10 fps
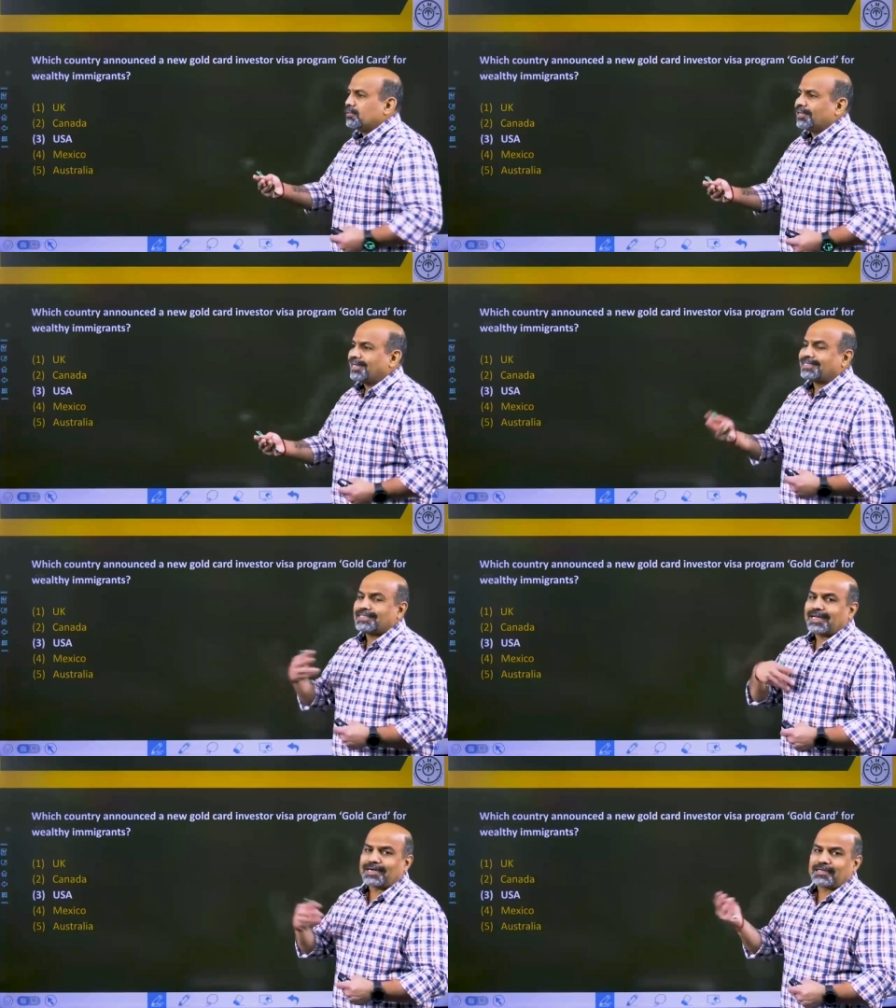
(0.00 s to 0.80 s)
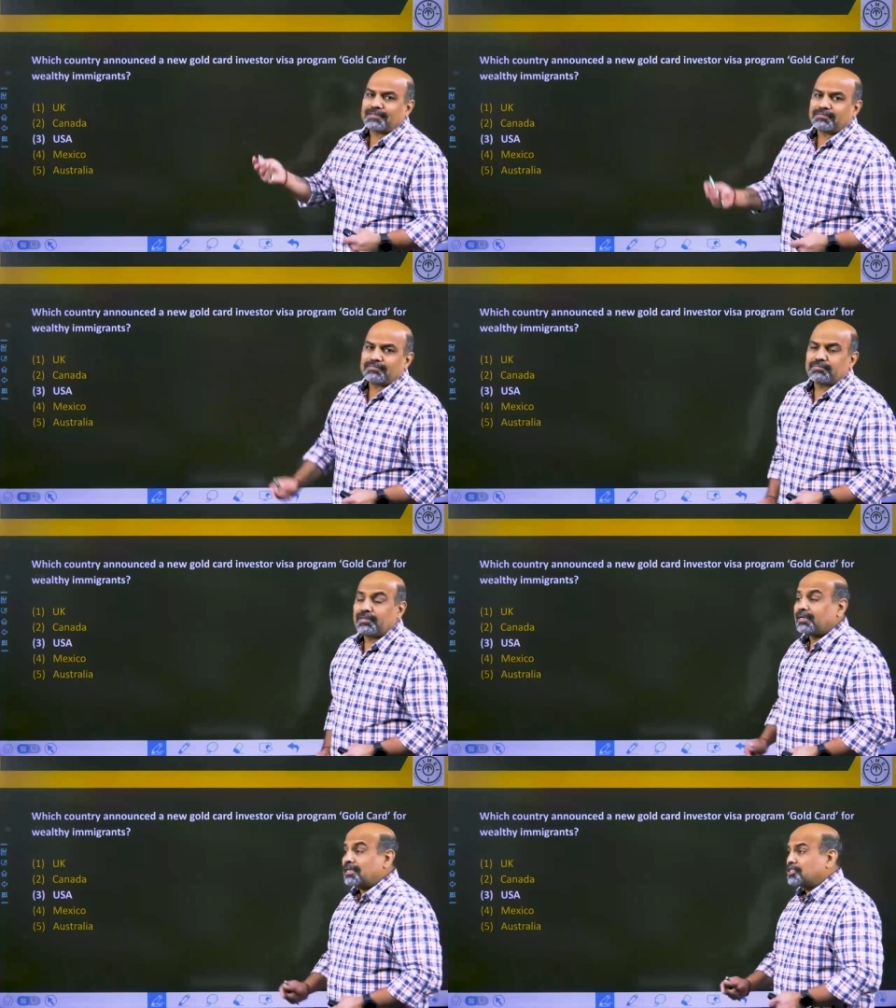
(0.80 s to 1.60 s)
attract
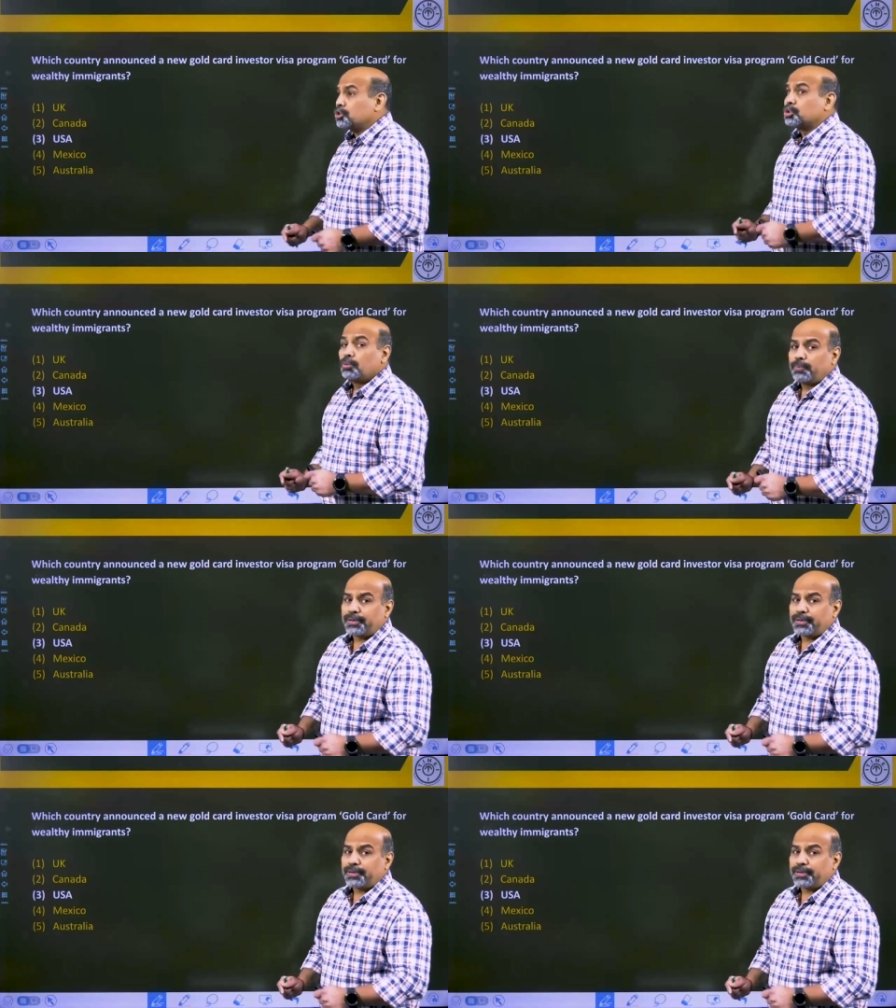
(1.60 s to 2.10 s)
the rich, super